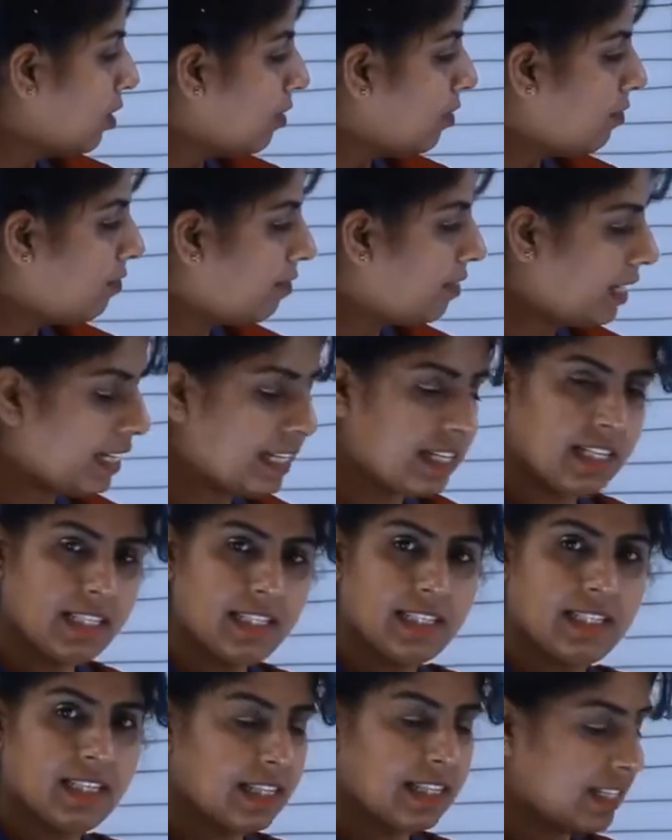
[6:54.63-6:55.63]

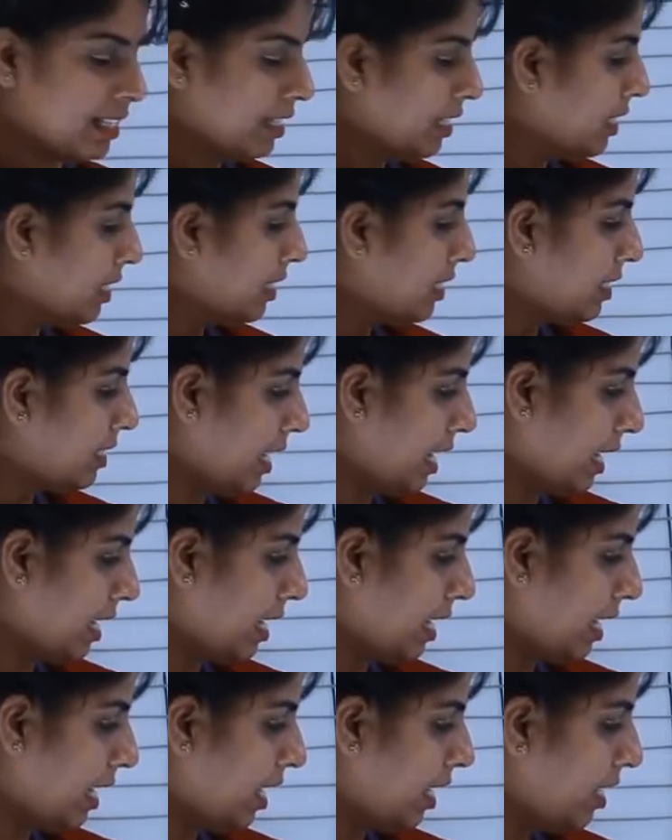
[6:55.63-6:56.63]
First,
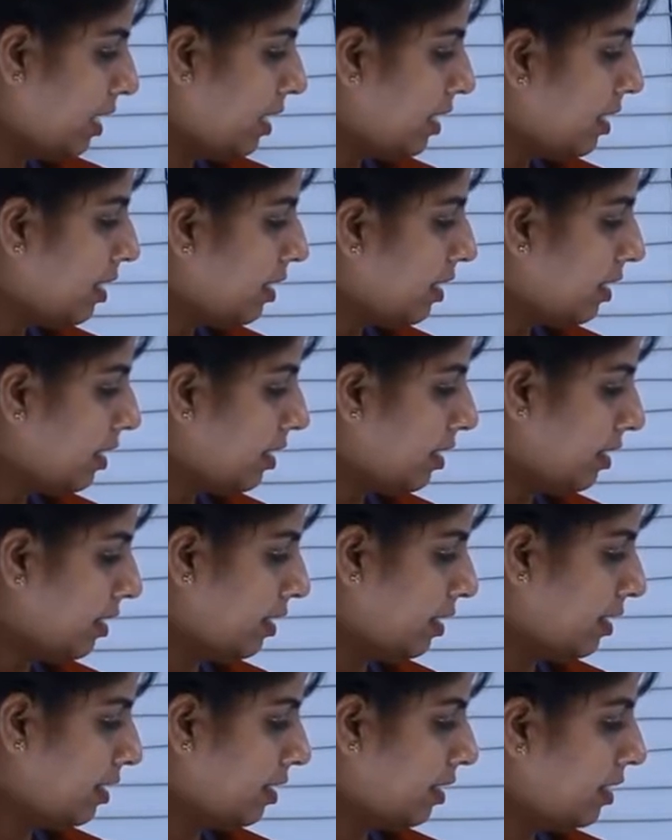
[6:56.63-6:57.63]
second,
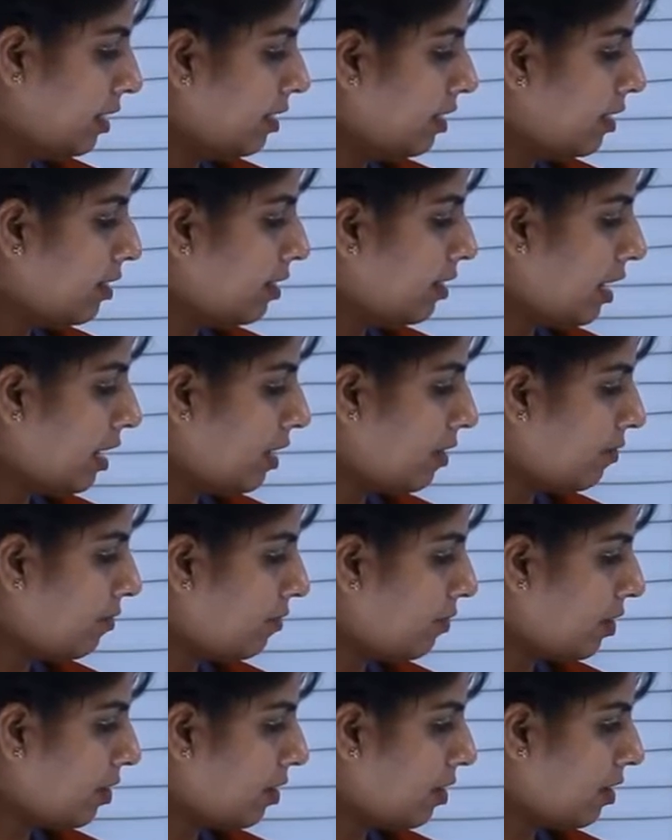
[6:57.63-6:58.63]
third and
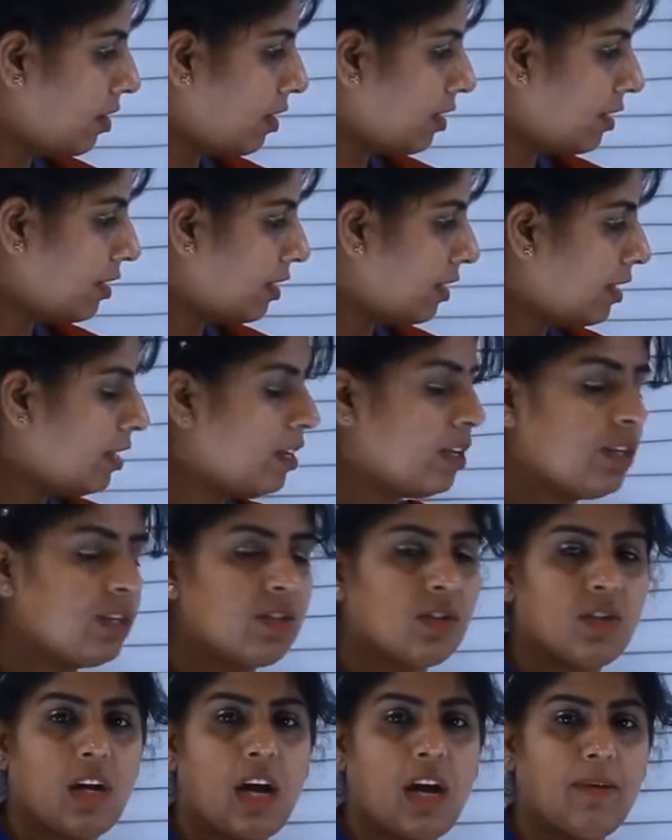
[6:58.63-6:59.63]
fourth.
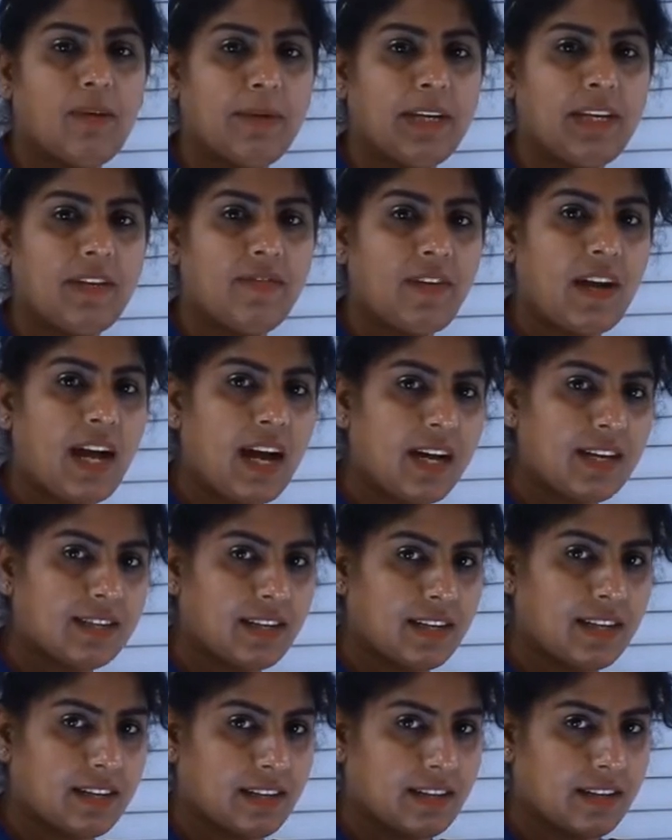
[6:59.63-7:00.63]
So how many flowers
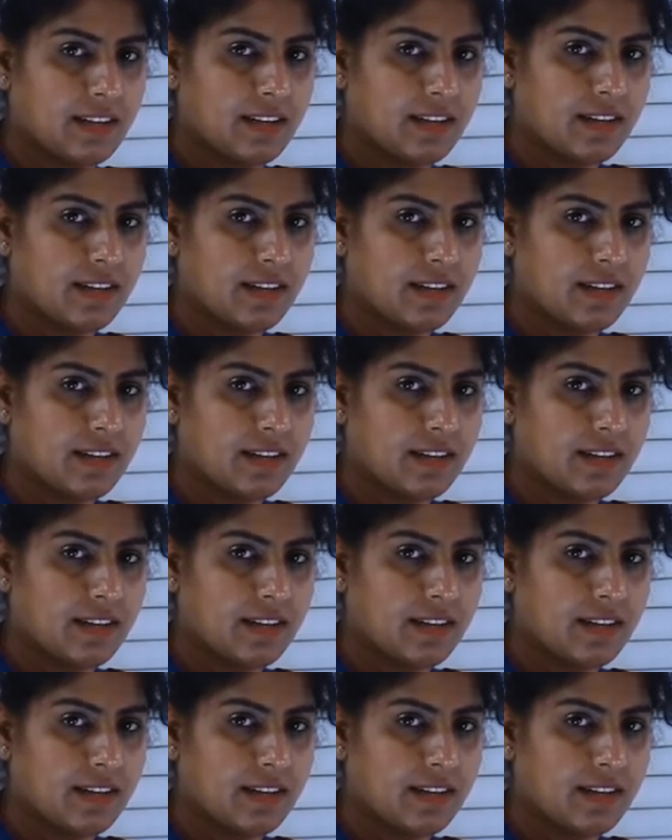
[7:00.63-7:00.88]
are there?